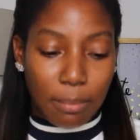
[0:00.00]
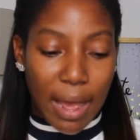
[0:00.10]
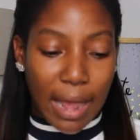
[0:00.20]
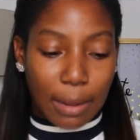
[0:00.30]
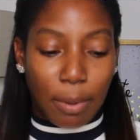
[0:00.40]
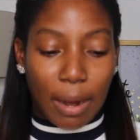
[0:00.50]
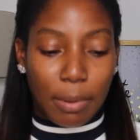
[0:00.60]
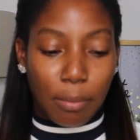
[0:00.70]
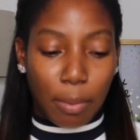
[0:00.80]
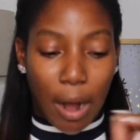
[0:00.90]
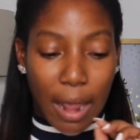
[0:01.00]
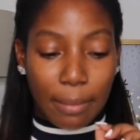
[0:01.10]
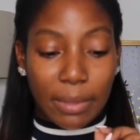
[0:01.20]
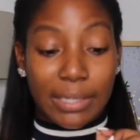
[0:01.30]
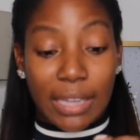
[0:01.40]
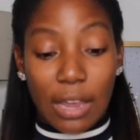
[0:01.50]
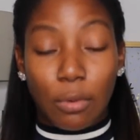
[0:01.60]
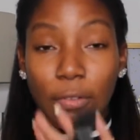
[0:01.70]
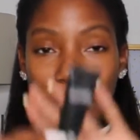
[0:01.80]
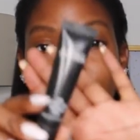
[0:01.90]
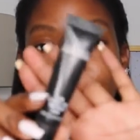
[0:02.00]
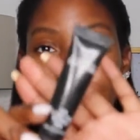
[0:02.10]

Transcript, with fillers: MAC Prep and Prime Skin Refine